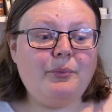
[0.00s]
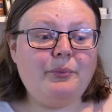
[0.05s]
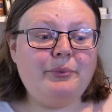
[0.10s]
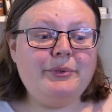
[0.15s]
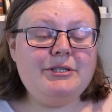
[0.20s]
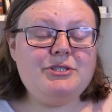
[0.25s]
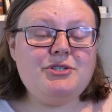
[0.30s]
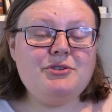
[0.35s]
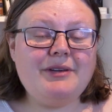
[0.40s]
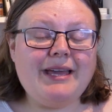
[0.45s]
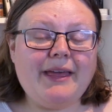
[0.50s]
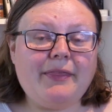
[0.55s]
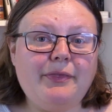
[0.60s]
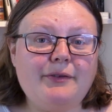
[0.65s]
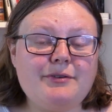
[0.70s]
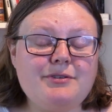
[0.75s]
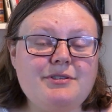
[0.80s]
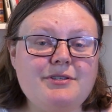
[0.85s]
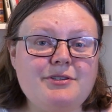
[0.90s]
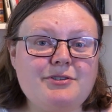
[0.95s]
get
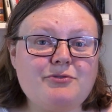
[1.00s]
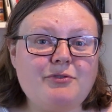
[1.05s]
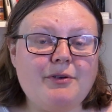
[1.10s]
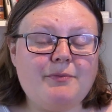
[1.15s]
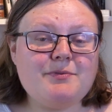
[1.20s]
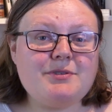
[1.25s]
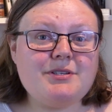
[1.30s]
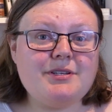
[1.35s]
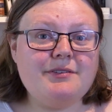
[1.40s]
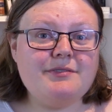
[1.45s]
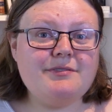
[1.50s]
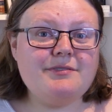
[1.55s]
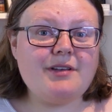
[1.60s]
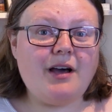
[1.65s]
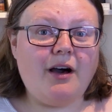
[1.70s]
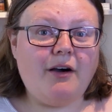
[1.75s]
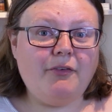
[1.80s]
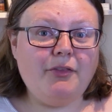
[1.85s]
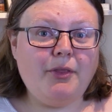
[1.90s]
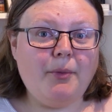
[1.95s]
those descriptions
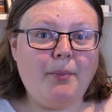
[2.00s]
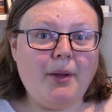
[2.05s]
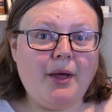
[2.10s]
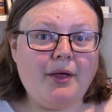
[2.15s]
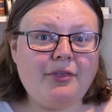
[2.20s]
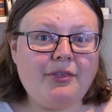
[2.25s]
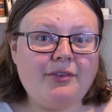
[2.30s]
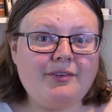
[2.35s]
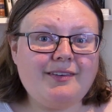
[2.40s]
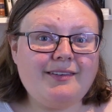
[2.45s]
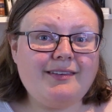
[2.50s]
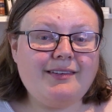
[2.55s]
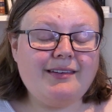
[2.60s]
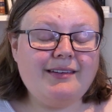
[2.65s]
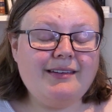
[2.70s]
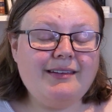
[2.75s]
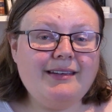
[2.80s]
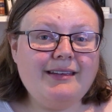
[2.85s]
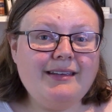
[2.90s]
of the births